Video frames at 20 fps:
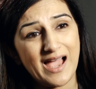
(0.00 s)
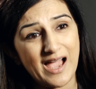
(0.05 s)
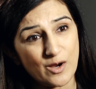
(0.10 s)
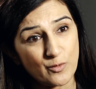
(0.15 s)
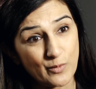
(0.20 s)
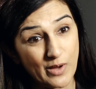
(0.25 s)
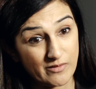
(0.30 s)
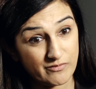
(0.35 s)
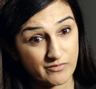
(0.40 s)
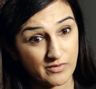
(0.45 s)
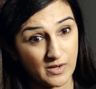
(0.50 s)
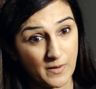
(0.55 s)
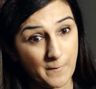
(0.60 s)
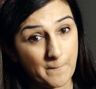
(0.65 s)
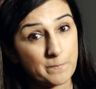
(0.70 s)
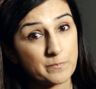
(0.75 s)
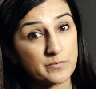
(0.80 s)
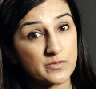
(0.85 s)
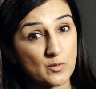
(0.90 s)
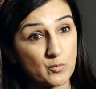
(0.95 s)
However,
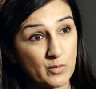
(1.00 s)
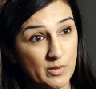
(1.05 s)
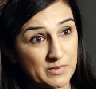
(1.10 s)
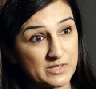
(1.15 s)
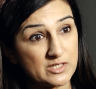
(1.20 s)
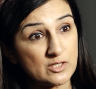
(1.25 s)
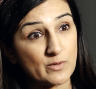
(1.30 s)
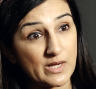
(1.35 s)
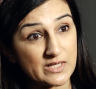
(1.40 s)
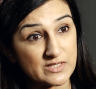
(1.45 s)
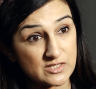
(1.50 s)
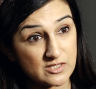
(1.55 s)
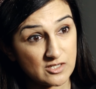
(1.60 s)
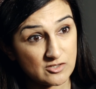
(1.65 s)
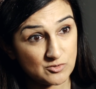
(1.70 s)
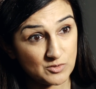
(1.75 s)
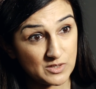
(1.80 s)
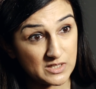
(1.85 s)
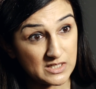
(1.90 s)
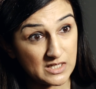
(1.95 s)
the women who had
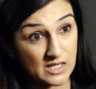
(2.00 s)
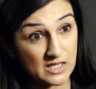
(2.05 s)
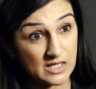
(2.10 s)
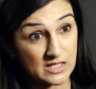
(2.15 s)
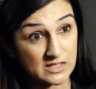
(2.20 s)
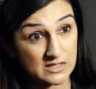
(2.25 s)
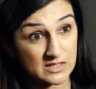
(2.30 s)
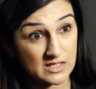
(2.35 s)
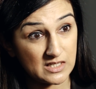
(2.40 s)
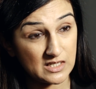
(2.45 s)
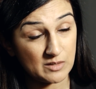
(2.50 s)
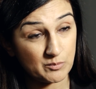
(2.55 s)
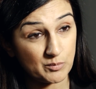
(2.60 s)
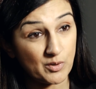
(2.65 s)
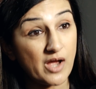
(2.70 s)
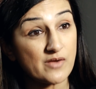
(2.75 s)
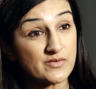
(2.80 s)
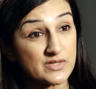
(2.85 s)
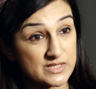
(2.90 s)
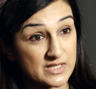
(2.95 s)
surgery in the
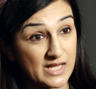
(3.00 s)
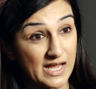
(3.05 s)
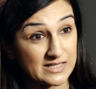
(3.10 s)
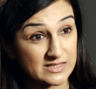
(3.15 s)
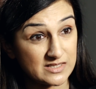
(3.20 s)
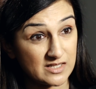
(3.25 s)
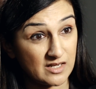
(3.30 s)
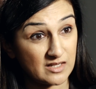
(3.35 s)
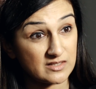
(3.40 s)
private sector,